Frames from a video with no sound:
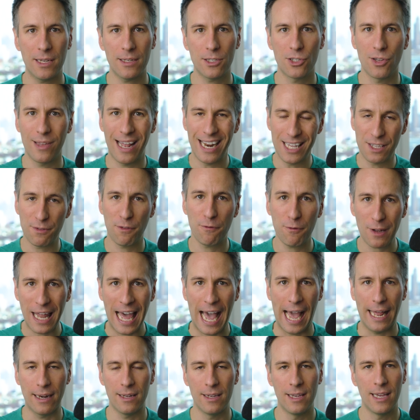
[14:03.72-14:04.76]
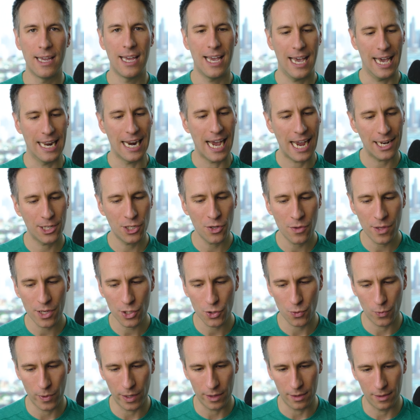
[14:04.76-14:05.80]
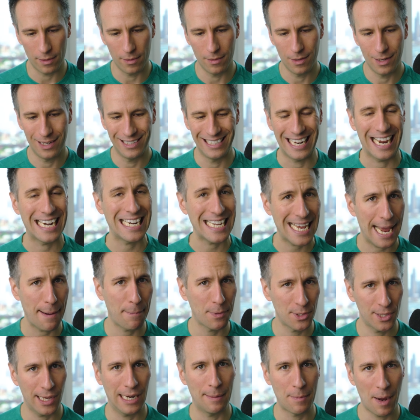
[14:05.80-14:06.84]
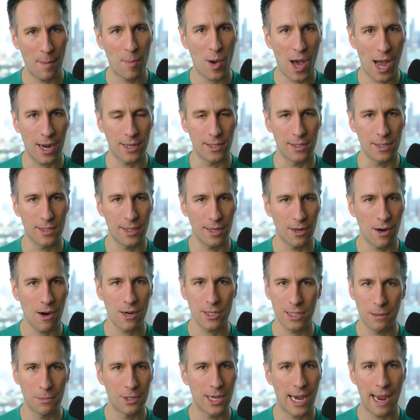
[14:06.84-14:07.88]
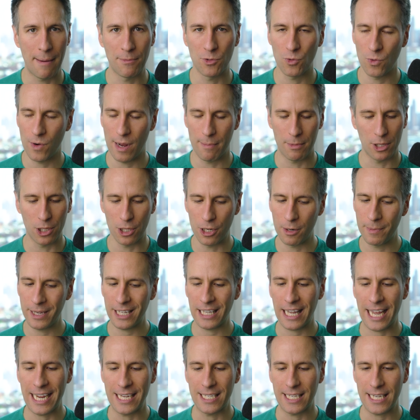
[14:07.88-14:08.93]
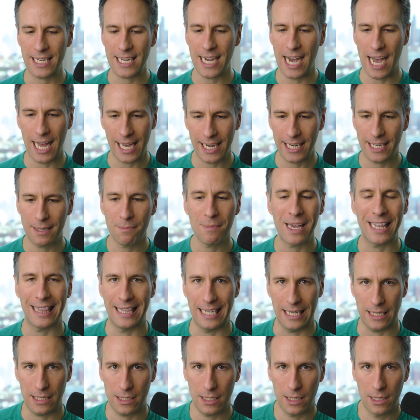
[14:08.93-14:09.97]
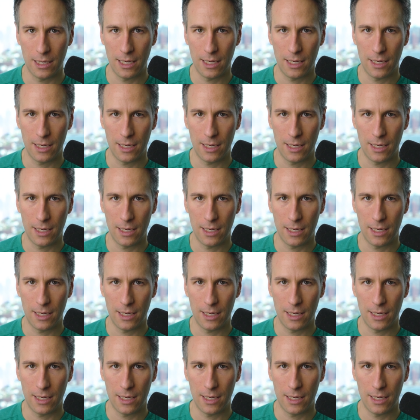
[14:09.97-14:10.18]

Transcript: it so that it's flat. And I do this with 98% of my boxes. There are some times when I'm a little bit lazy. I admit this.